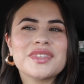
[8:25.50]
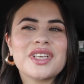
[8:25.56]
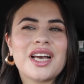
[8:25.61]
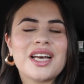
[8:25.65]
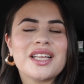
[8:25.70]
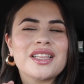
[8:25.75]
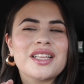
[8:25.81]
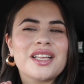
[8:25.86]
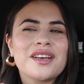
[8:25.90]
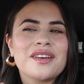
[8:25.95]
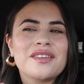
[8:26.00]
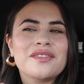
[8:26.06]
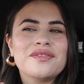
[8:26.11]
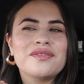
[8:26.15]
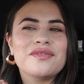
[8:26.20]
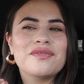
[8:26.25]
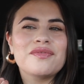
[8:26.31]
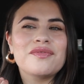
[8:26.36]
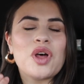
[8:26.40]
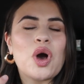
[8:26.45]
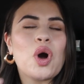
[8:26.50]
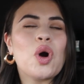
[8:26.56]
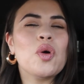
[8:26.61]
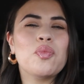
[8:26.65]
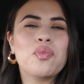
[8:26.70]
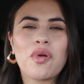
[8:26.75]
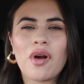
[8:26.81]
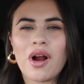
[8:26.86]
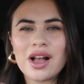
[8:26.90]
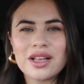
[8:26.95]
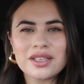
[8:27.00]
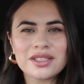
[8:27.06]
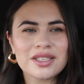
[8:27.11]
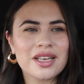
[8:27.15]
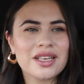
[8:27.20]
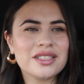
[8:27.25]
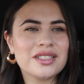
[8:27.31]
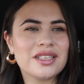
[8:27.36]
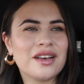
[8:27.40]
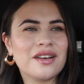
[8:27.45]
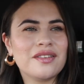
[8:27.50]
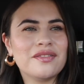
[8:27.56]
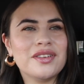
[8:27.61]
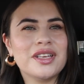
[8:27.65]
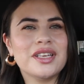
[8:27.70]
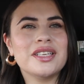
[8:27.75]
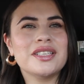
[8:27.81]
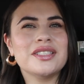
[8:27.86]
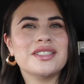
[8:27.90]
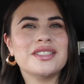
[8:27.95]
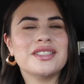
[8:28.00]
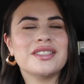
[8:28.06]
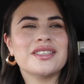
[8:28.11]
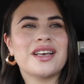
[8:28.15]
I love the whole process of it.